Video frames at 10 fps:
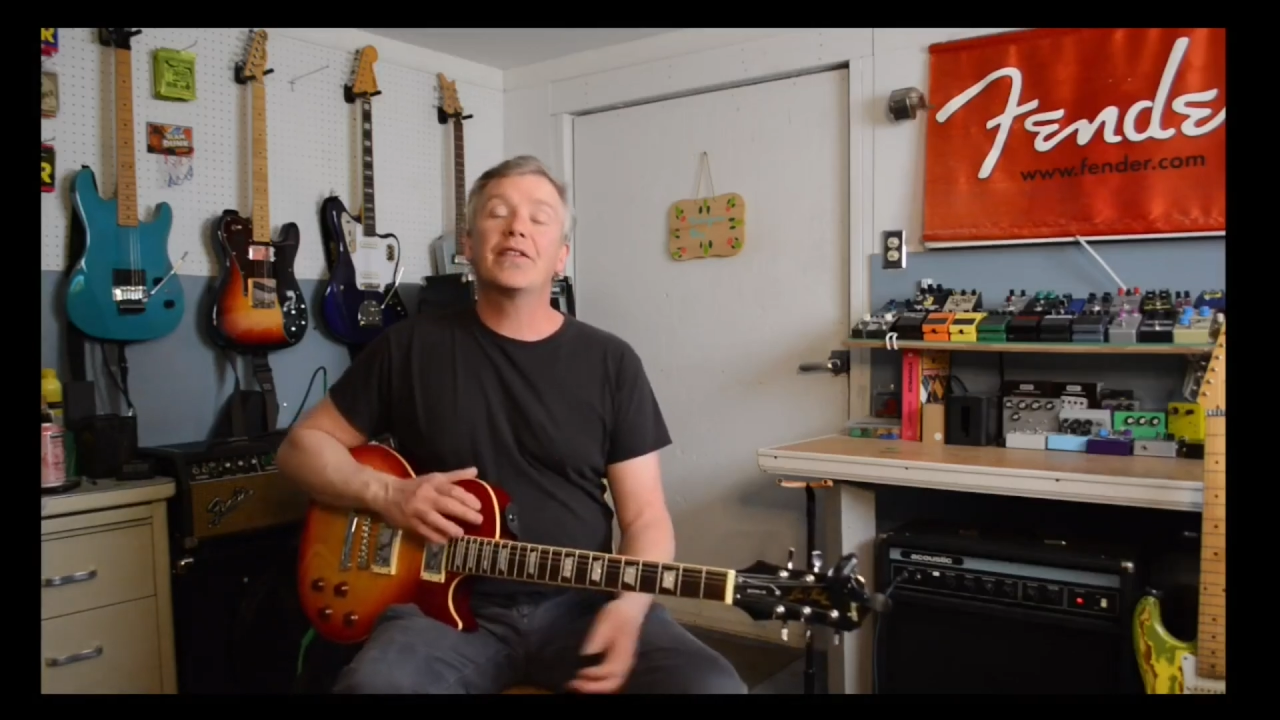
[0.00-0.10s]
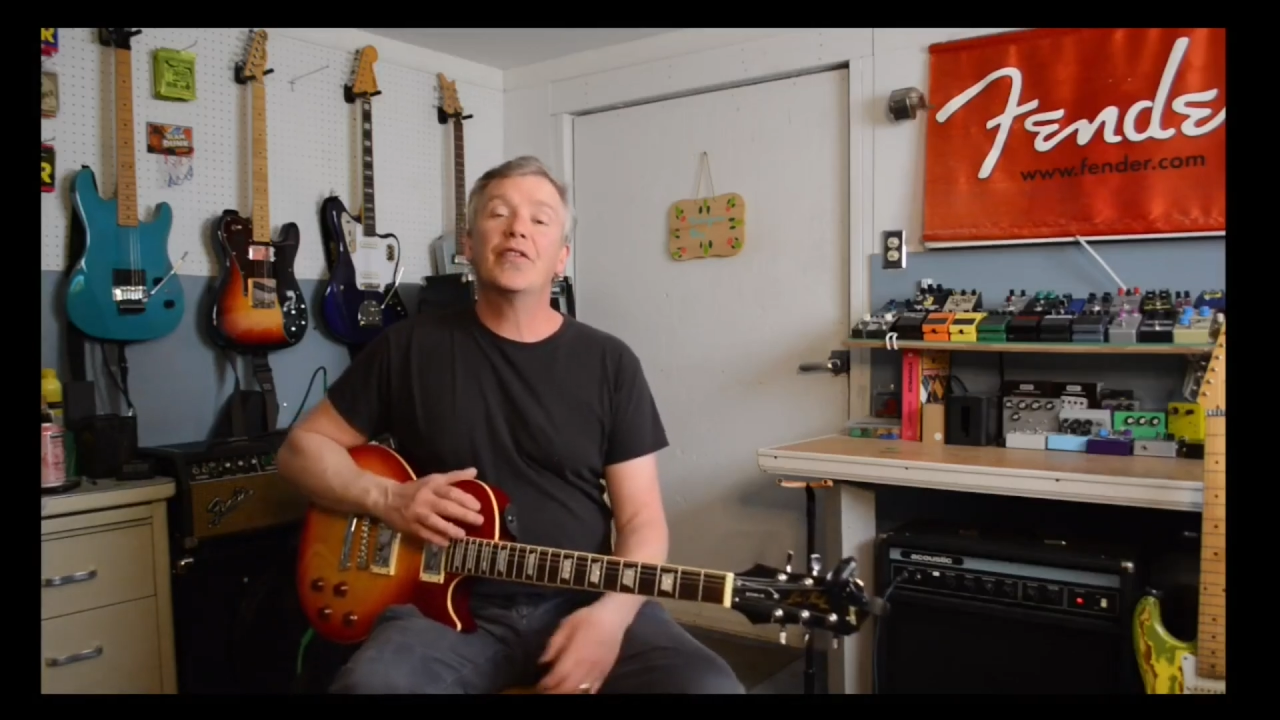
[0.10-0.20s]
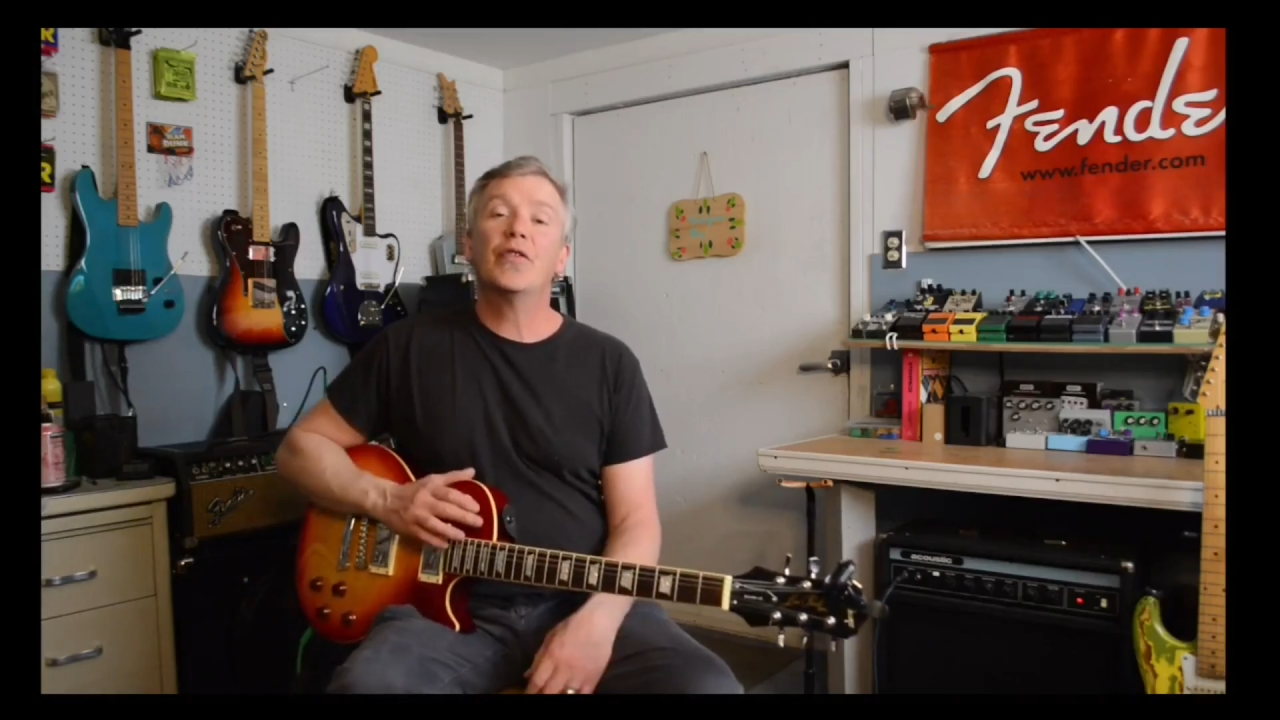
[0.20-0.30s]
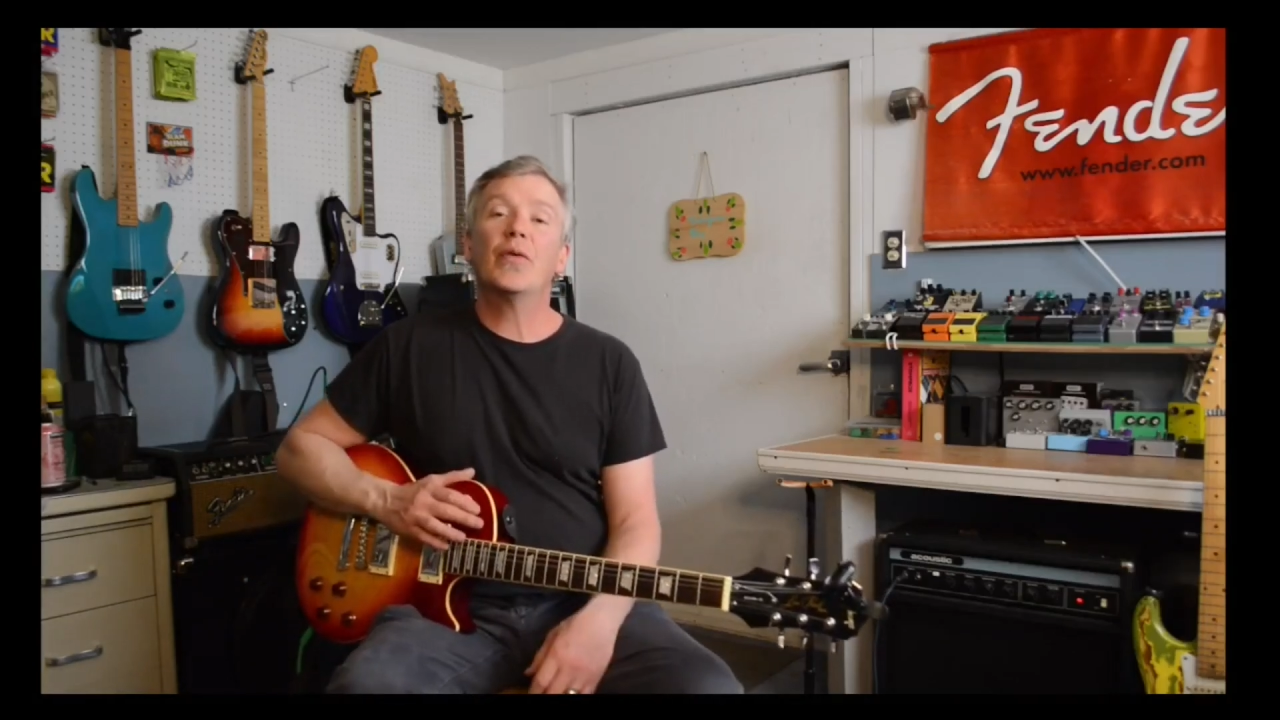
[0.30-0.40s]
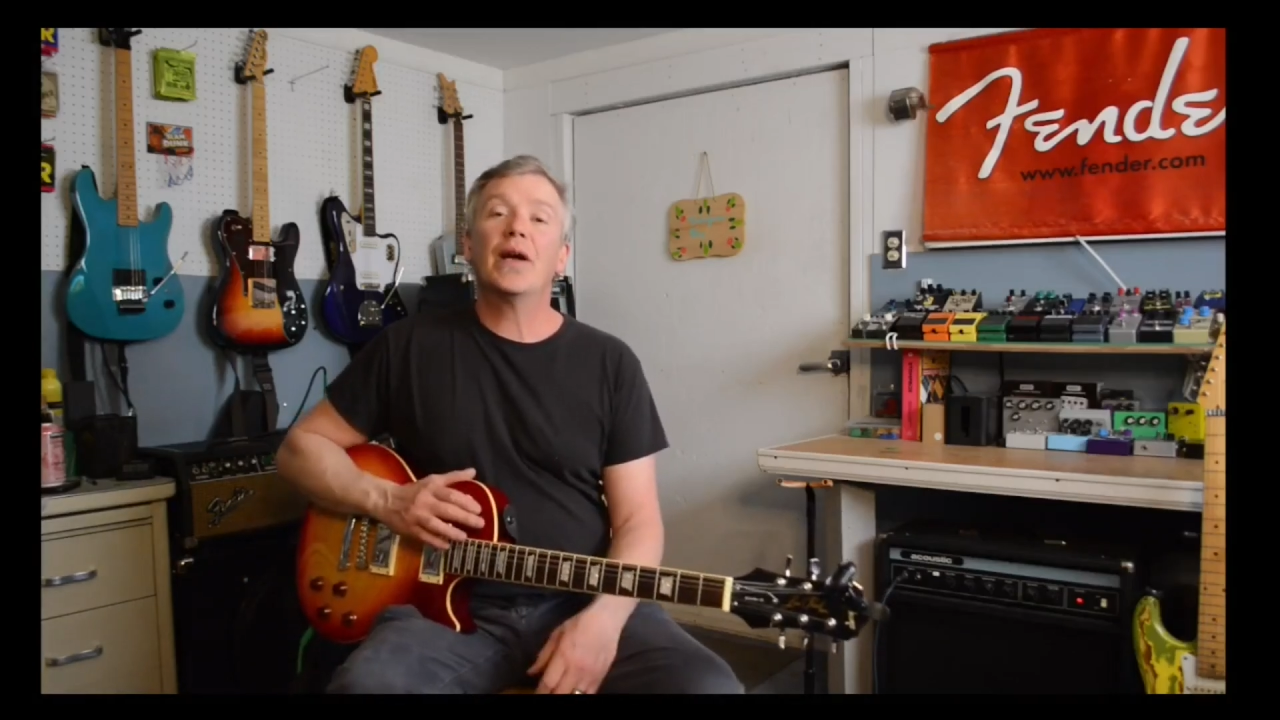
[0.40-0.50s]

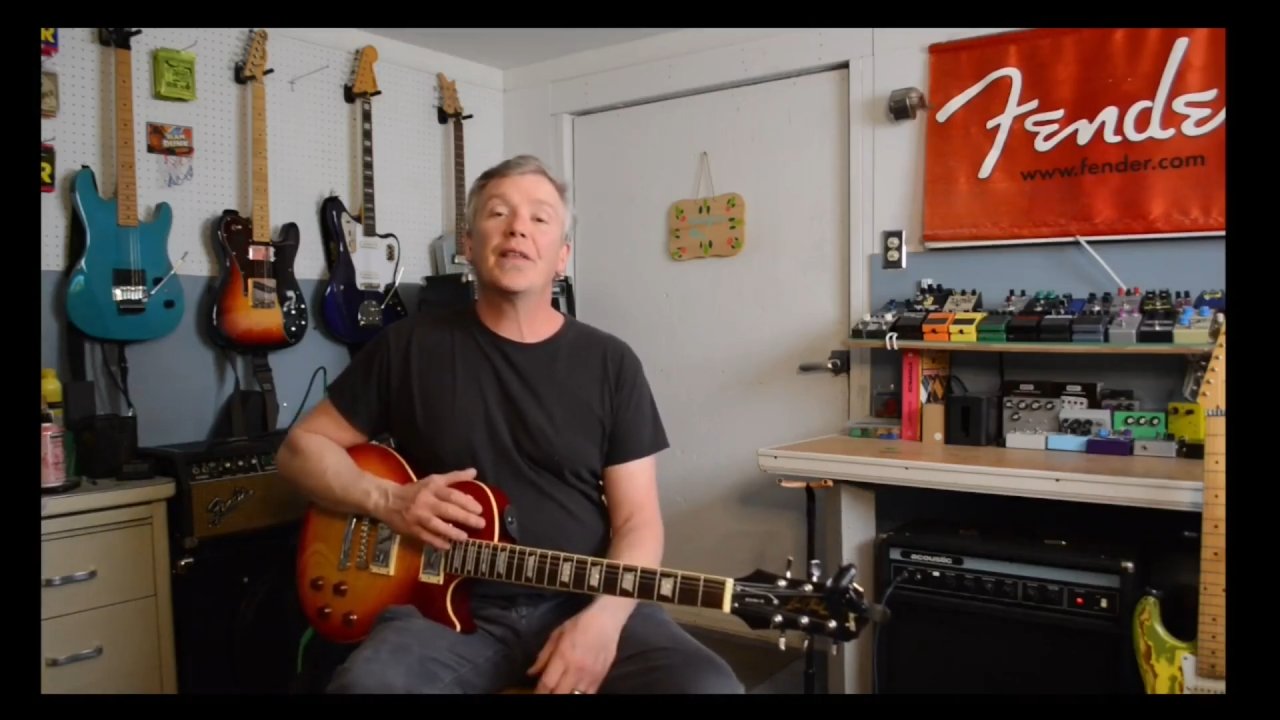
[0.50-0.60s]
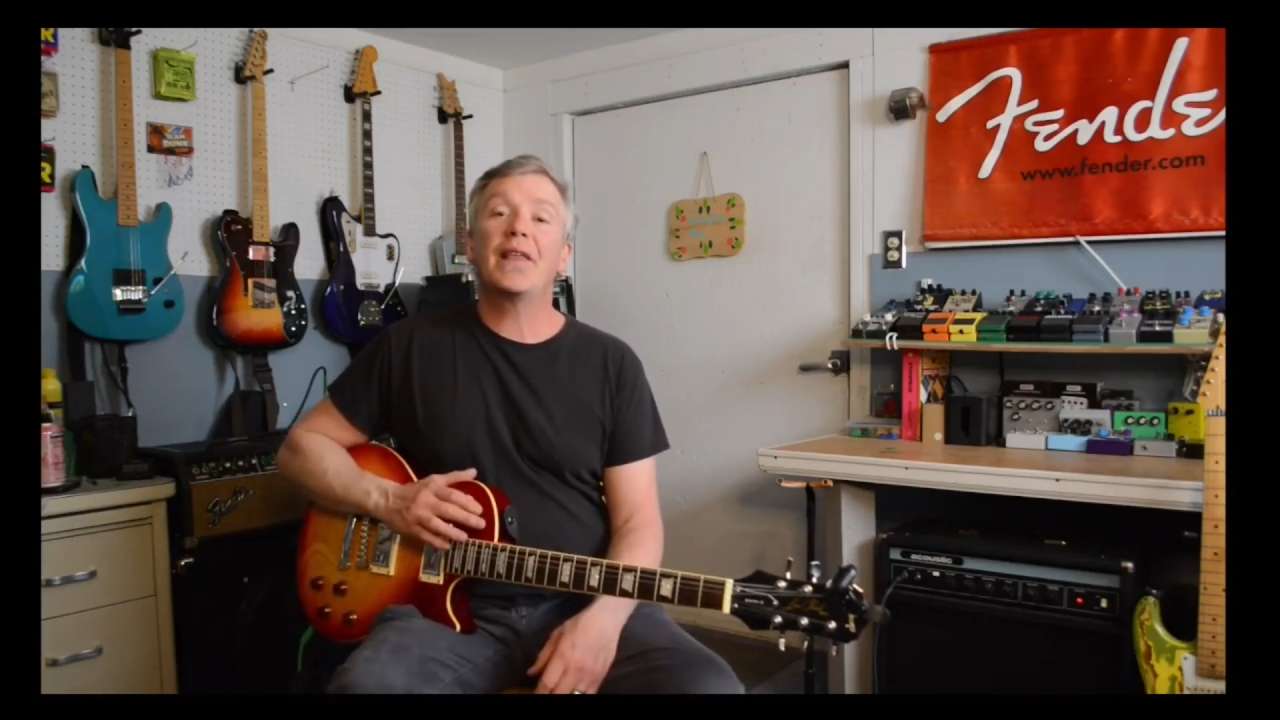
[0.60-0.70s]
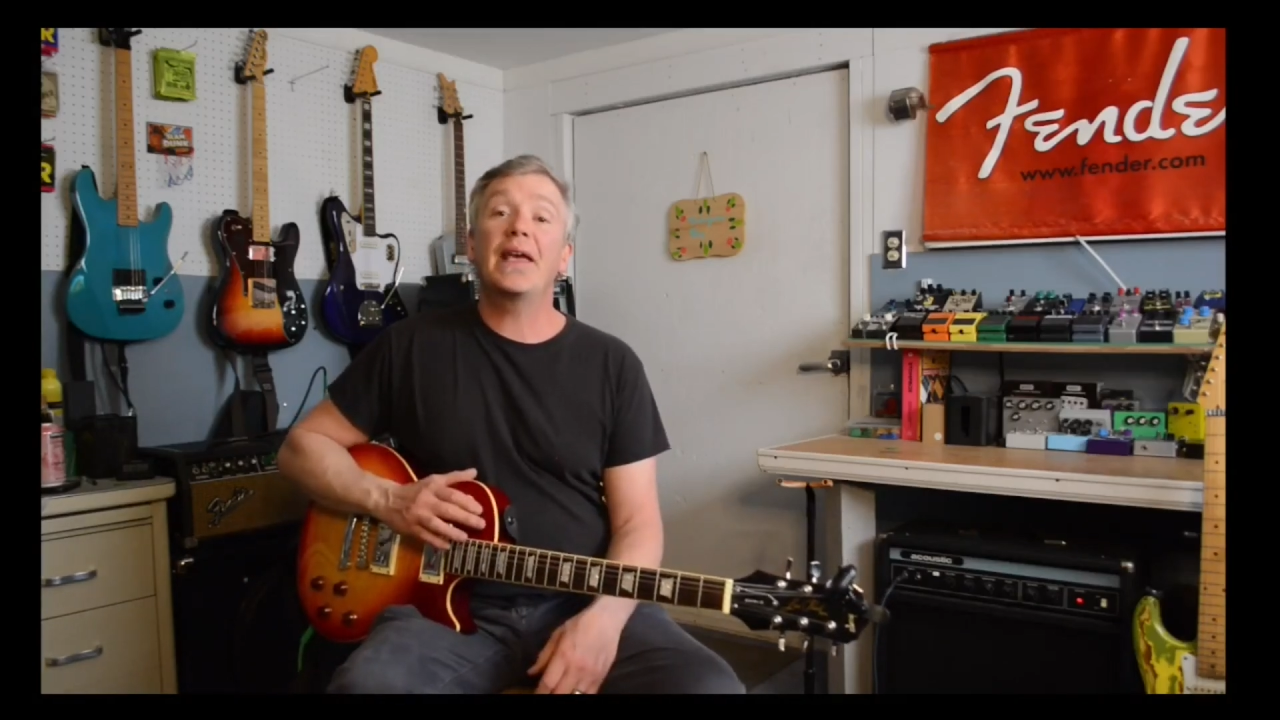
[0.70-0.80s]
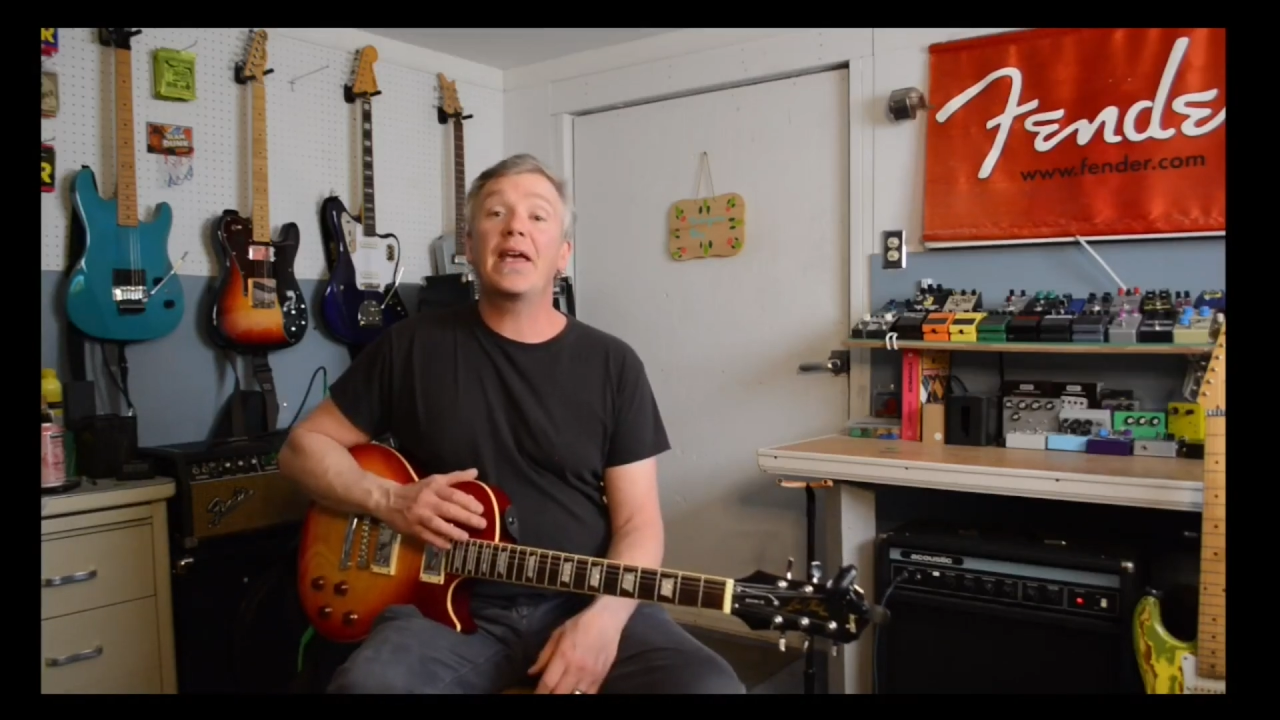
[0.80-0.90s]
to thank